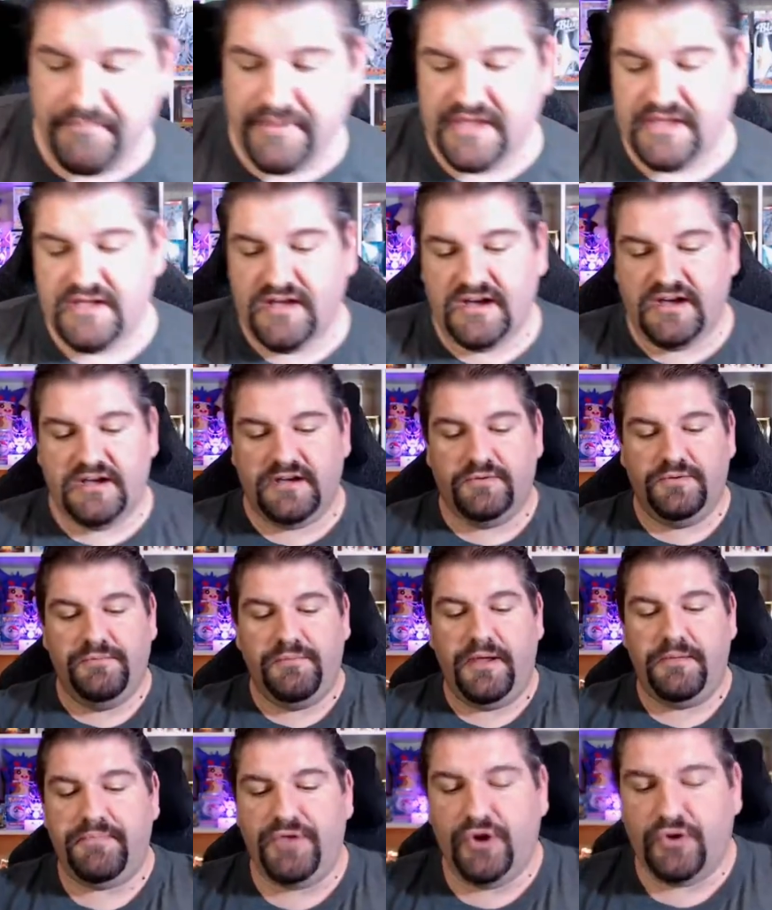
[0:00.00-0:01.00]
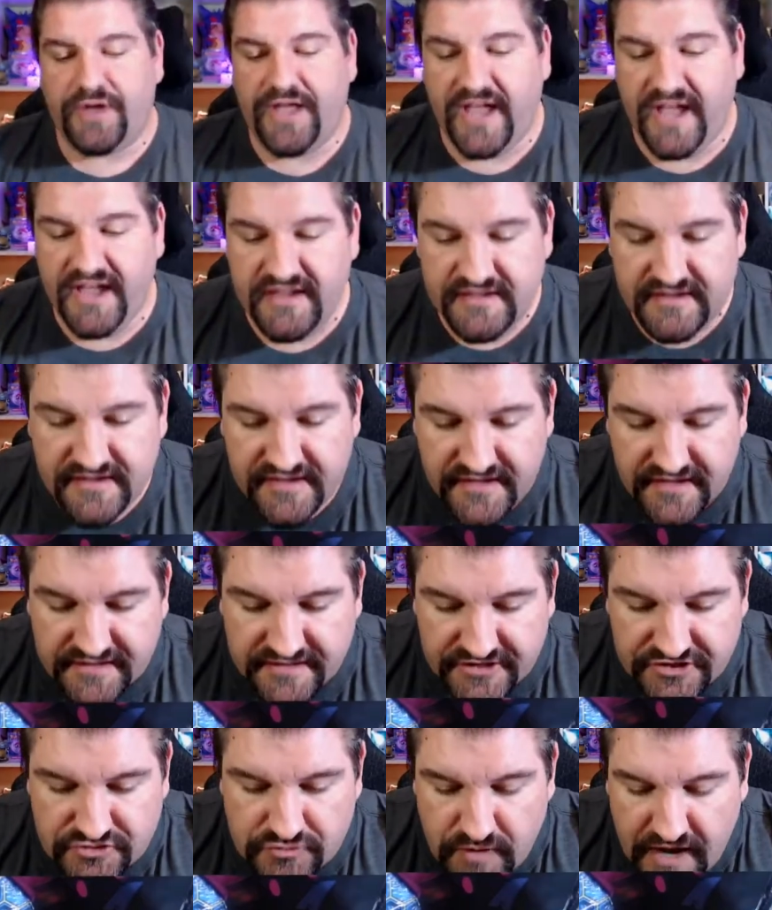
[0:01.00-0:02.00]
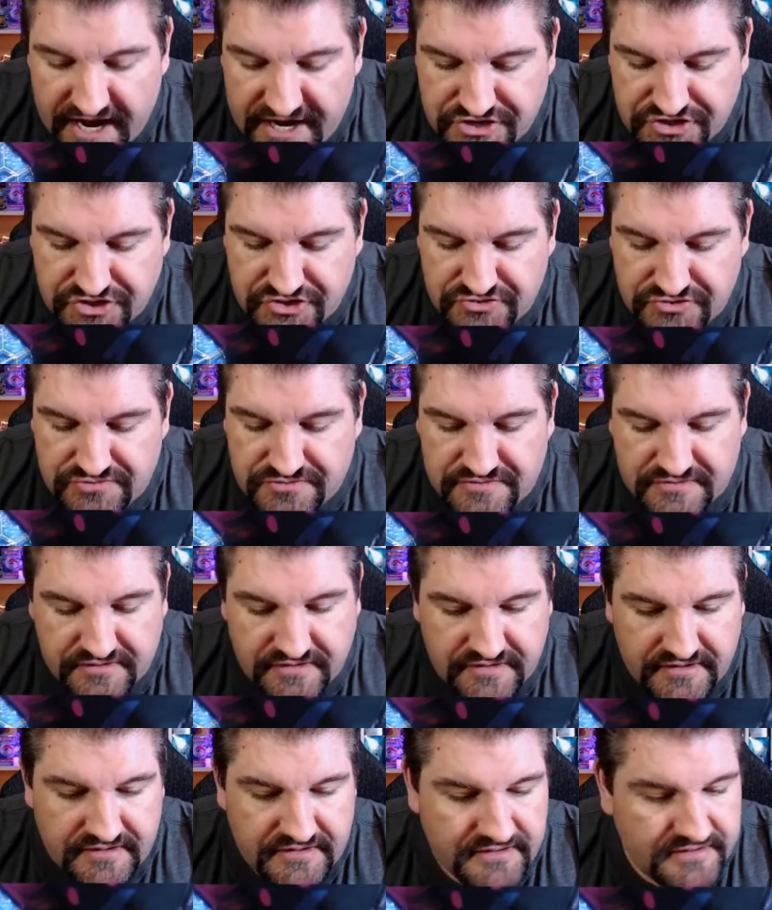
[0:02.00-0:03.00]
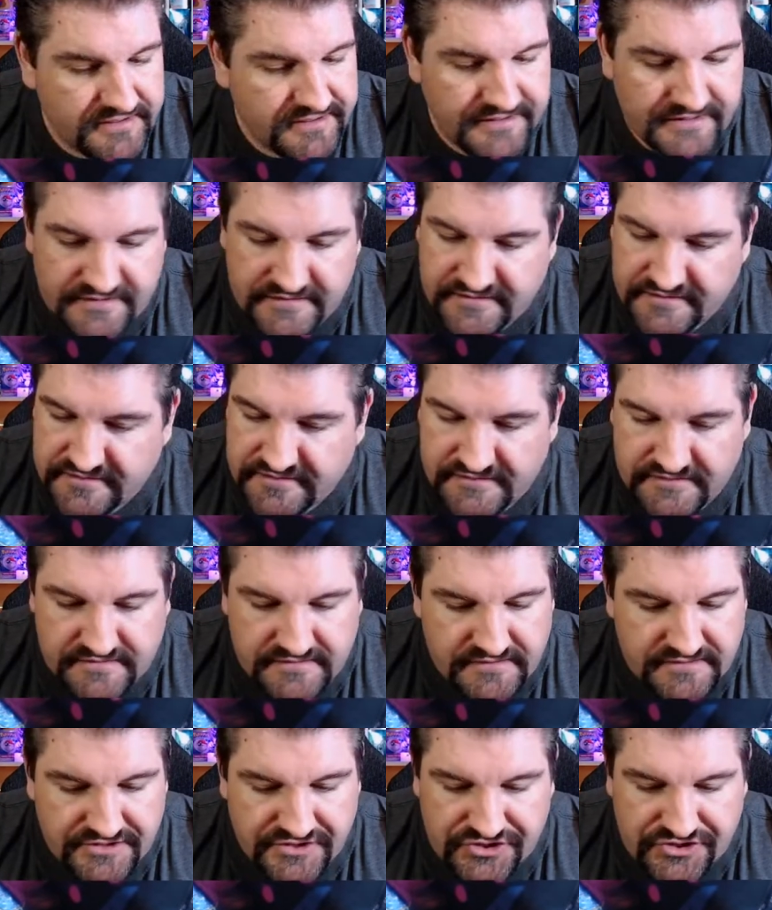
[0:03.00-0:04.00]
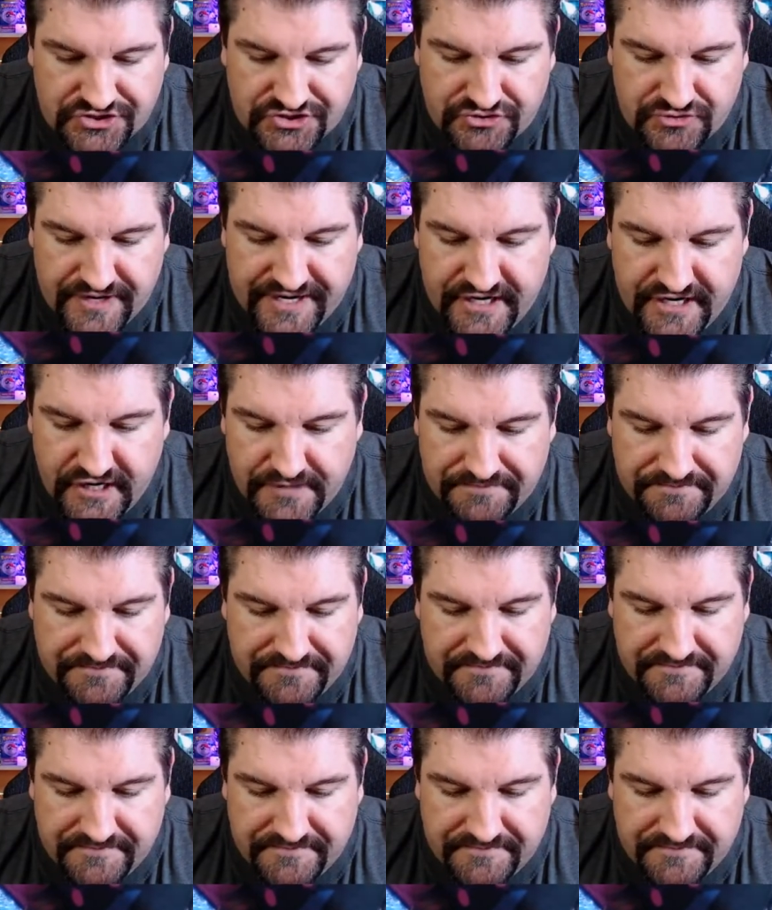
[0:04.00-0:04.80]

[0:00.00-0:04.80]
be uh, we might be okay. This Raichu, straight up